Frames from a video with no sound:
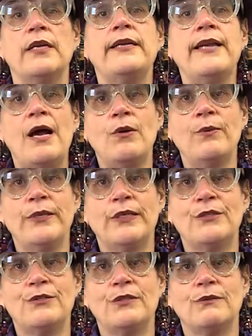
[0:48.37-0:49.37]
Now what are we
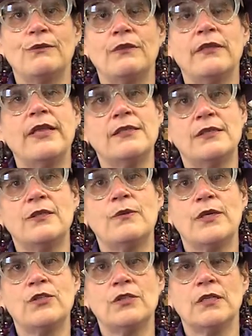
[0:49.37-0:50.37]
going to do? That's the
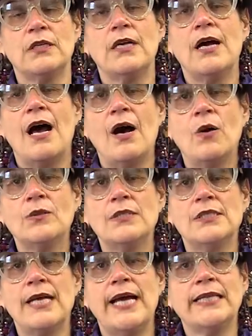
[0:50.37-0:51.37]
question.
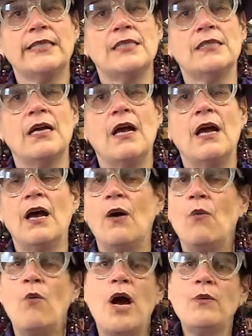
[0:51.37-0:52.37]
Aharon's silence.
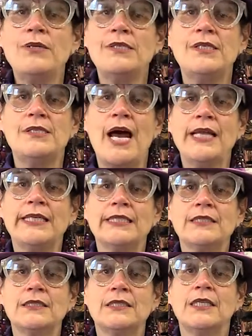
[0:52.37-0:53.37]
Why was he
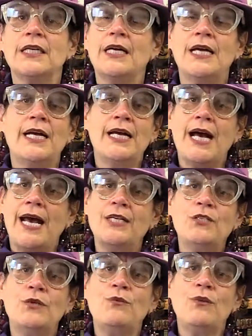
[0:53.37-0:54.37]
silent? I
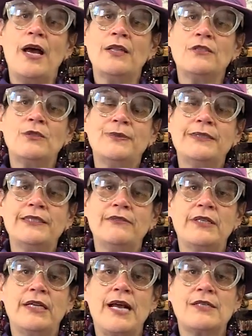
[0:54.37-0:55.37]
don't actually believe
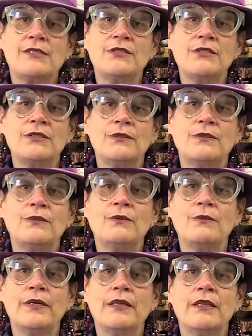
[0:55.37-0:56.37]
that it has to do
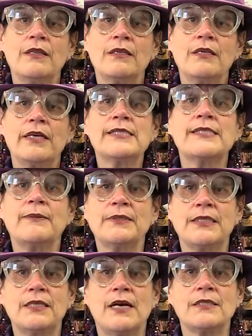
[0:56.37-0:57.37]
with
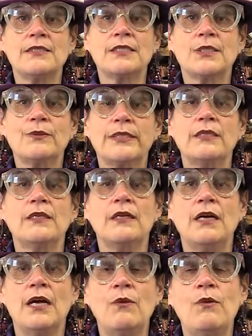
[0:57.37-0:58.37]
accepting God's decree.
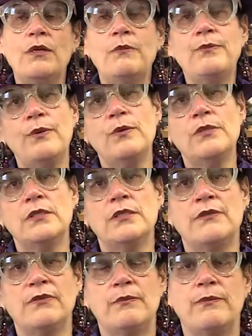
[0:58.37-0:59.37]
I want to pose a
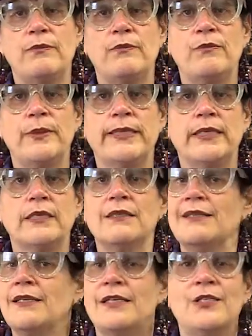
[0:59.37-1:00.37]
different reading.
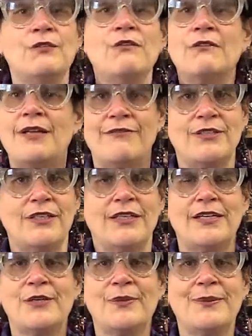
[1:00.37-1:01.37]
You don't have to
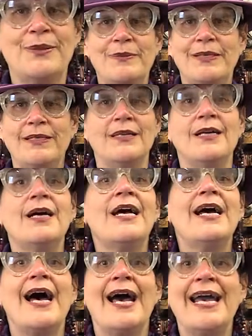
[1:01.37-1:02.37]
agree me.
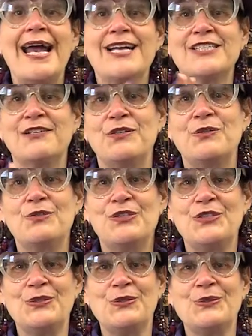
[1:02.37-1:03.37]
I ask of you
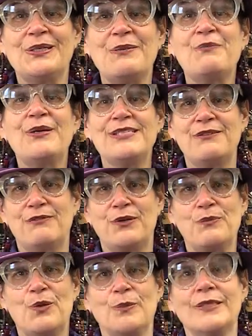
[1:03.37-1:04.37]
to embrace it for
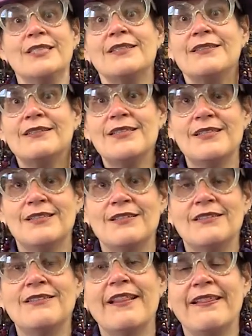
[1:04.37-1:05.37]
a moment, to listen,
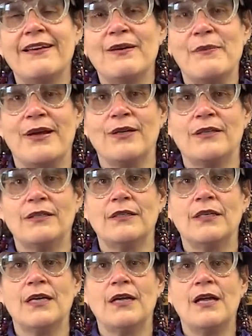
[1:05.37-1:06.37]
to think about it.
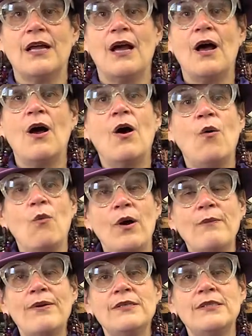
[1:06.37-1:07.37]

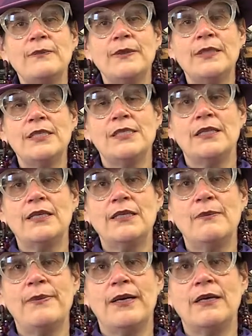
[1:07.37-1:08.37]
One possibility is to think
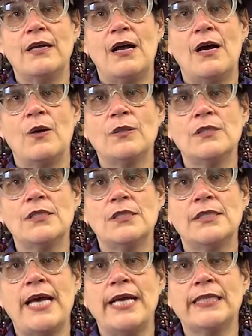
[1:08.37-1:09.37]
about Aharon's
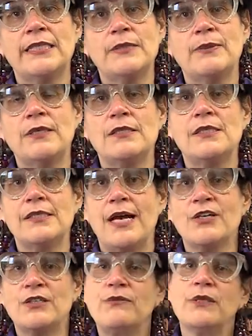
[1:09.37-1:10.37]
silence because he's
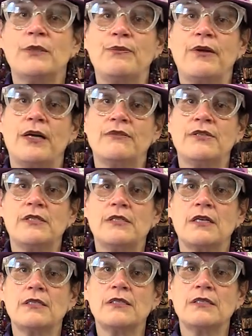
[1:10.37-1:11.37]
actually really proud of his
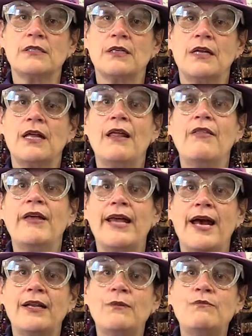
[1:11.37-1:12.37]
sons. They
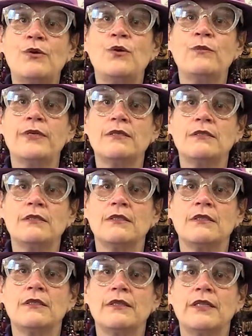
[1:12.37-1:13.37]
had a moment
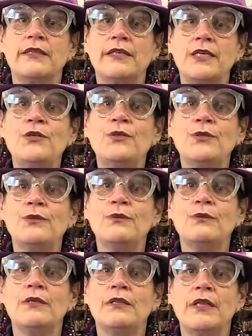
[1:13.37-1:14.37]
that they
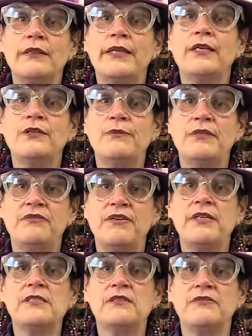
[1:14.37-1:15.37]
knew that they could be
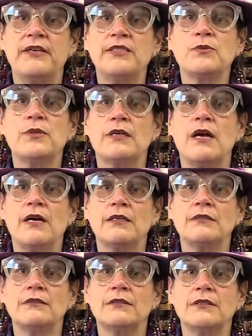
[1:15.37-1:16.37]
face to face with God.